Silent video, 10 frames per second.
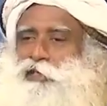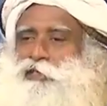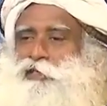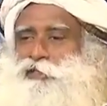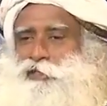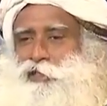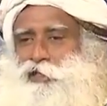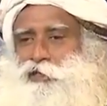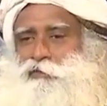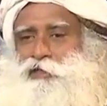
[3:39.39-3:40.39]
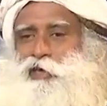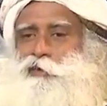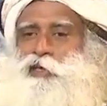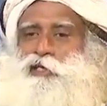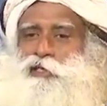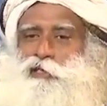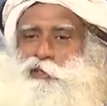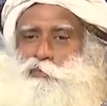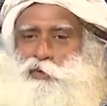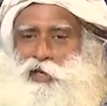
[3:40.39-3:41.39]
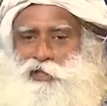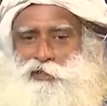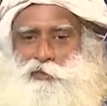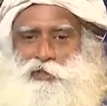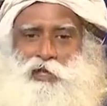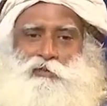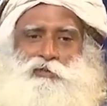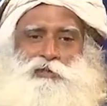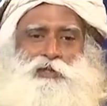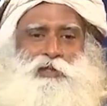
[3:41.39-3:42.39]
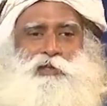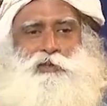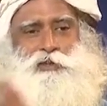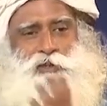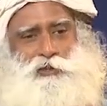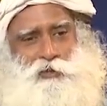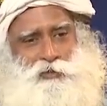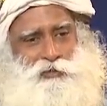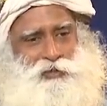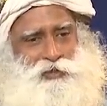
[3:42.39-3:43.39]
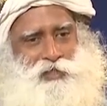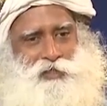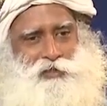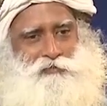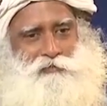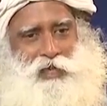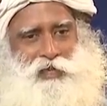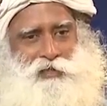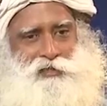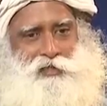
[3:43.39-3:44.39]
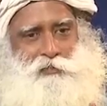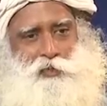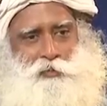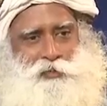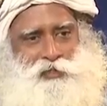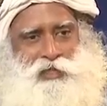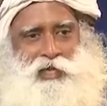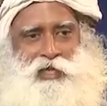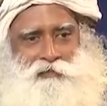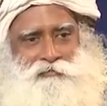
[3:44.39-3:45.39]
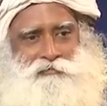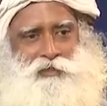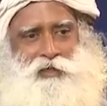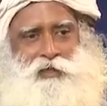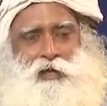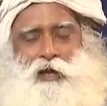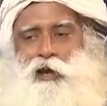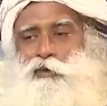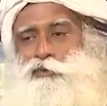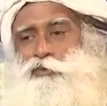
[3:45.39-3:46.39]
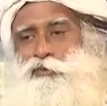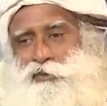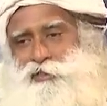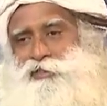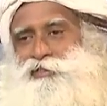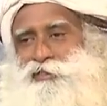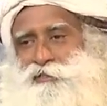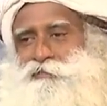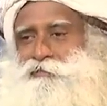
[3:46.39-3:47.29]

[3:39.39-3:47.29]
getting sick, without getting depressed, without losing your sense of balance and purpose in life. How to do this?